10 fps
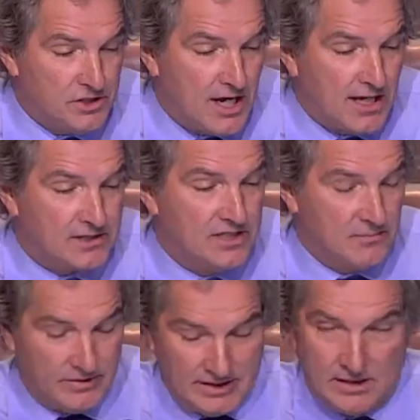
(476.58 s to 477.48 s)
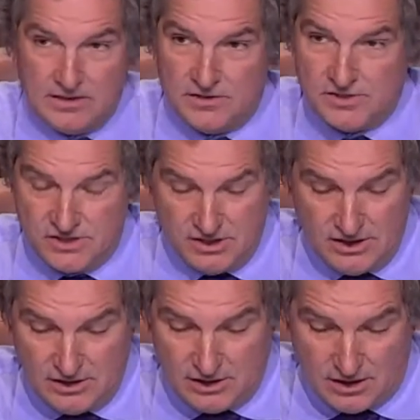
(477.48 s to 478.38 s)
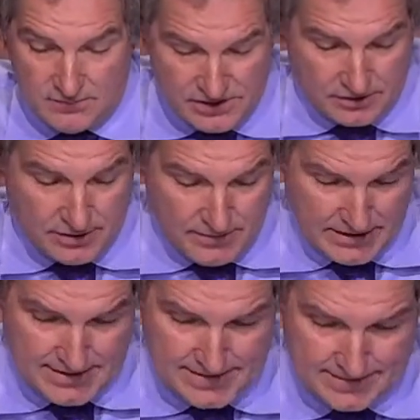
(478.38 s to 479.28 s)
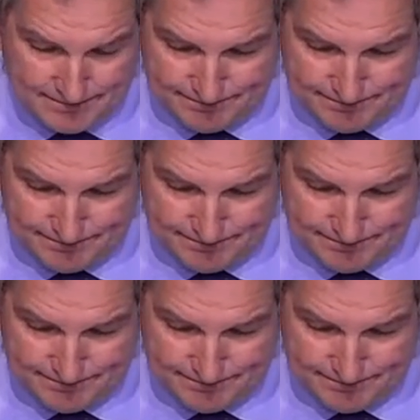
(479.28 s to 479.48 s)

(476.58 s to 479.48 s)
Jacks Tempe LLC. Mr. Jimenez.